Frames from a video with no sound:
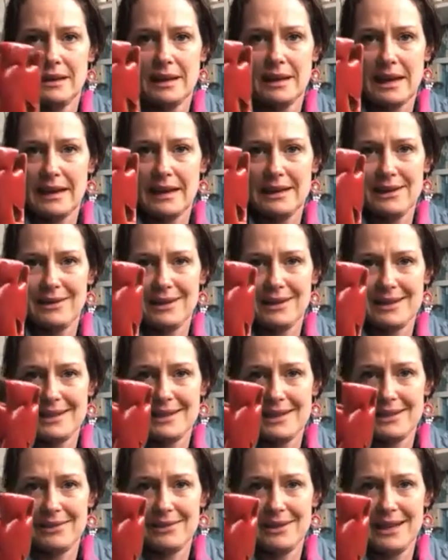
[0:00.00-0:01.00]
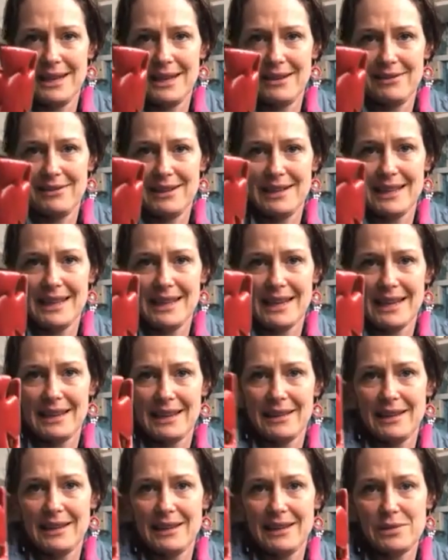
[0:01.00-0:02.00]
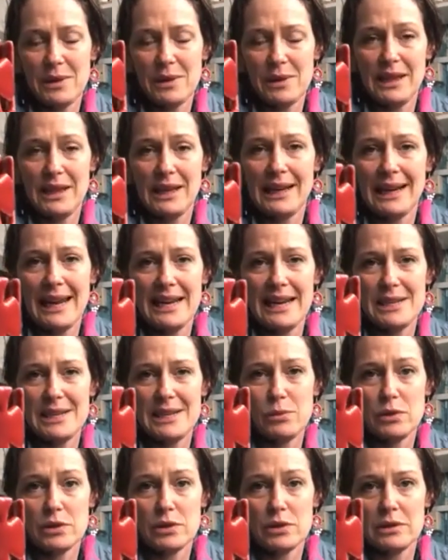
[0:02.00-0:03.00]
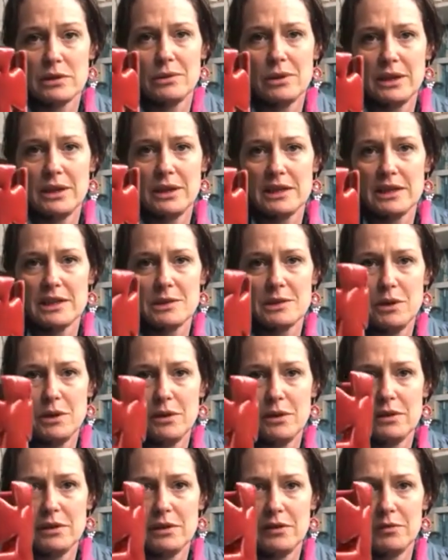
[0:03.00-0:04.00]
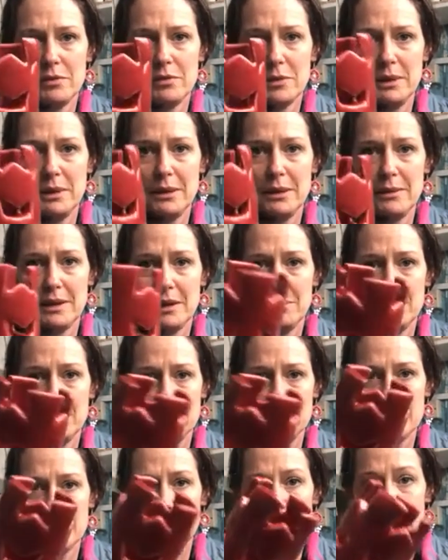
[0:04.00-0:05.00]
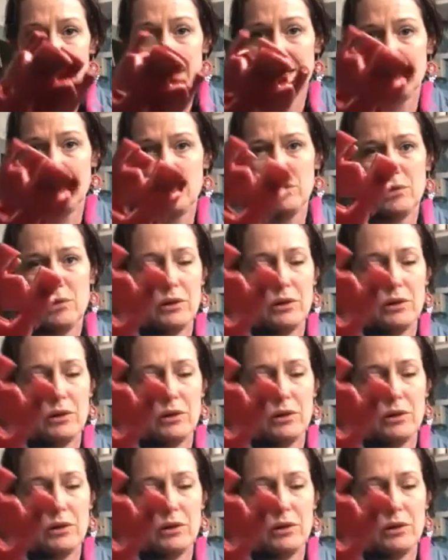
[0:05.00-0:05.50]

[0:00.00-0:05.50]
that you can see on there, and that is where the glaze wasn't quite smoothed off properly when I put it in the kiln,